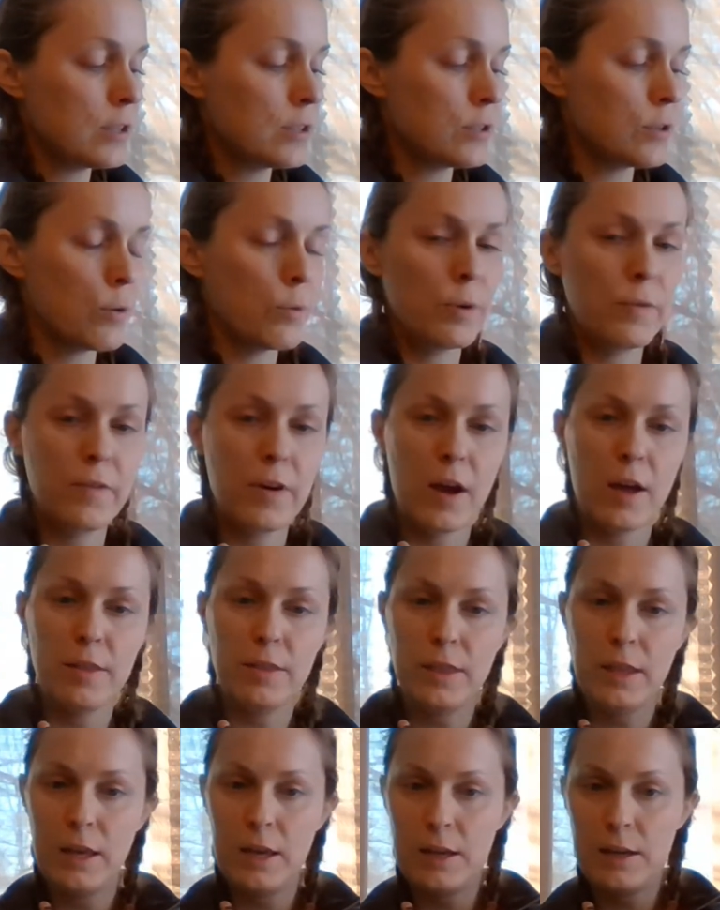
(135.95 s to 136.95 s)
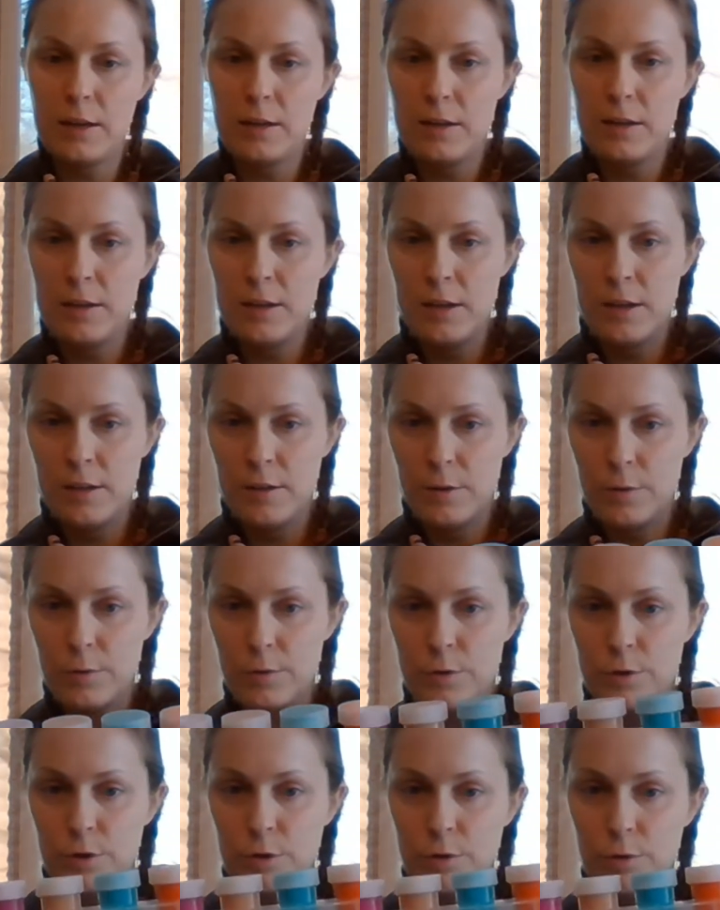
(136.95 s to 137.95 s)
So we've got
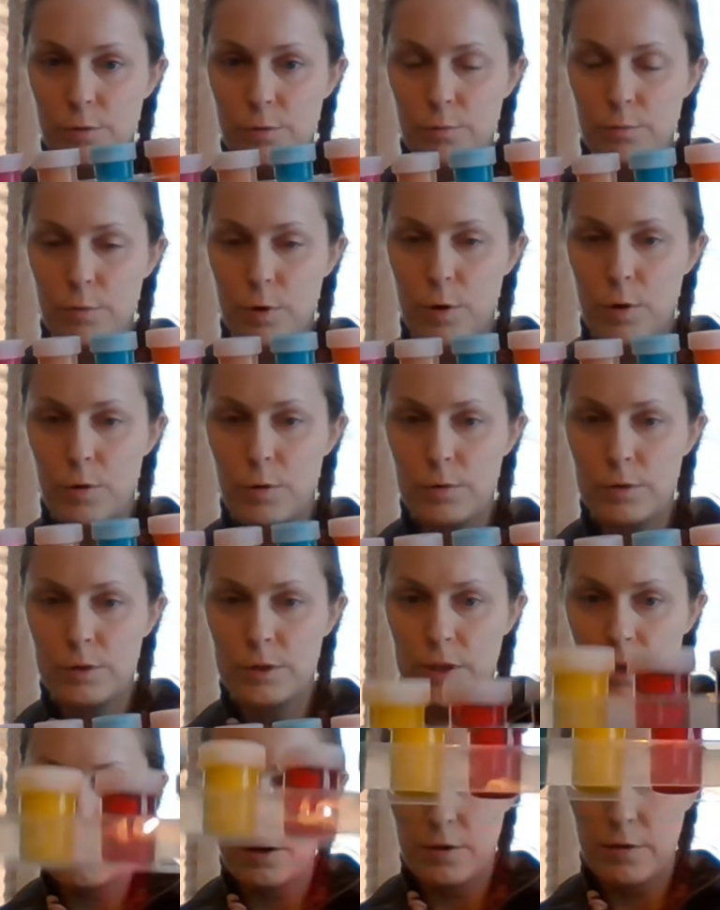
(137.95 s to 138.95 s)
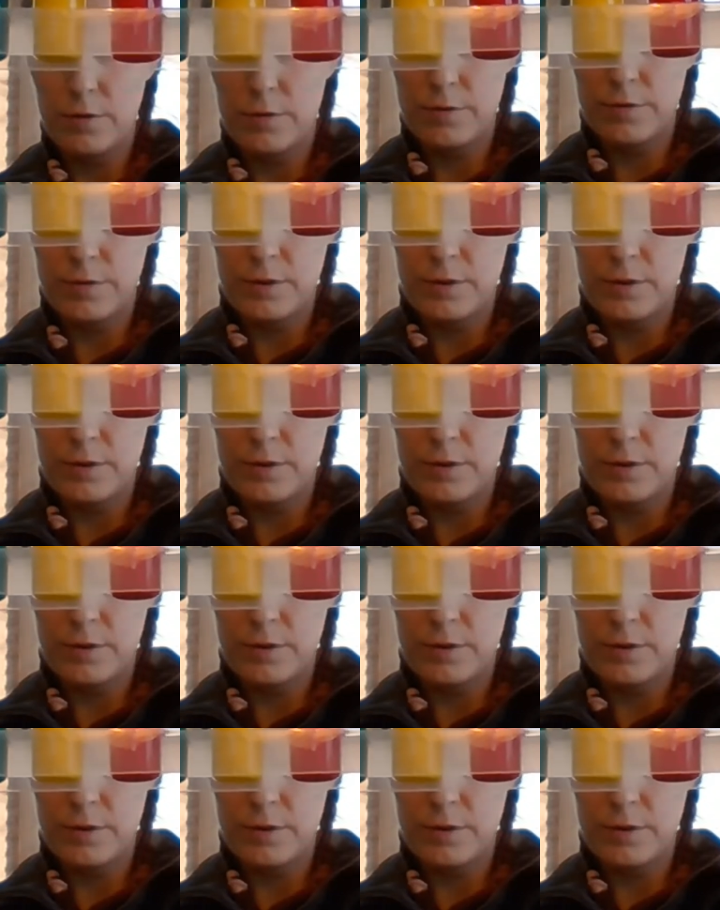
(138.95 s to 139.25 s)
those 2 rows of